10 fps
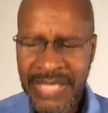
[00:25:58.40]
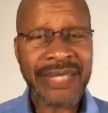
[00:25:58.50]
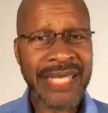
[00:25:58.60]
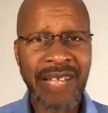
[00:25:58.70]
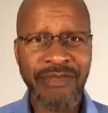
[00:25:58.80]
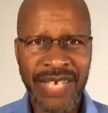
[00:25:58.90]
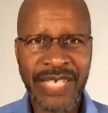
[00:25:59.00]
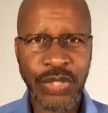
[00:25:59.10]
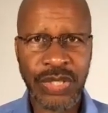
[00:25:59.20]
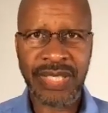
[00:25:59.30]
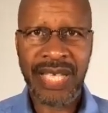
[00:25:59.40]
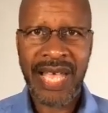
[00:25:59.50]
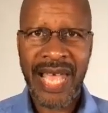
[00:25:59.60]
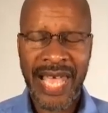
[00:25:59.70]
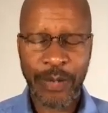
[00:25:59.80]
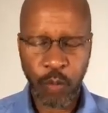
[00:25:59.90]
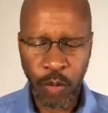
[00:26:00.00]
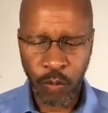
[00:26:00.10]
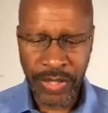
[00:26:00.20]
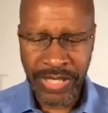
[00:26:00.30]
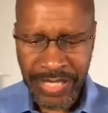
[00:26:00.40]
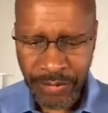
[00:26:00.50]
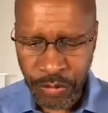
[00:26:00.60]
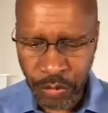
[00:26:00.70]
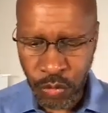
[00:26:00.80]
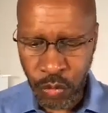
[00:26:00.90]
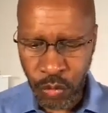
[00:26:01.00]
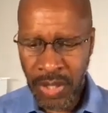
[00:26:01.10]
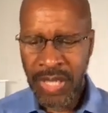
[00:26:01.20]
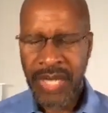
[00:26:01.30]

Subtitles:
salvation and what we need to do,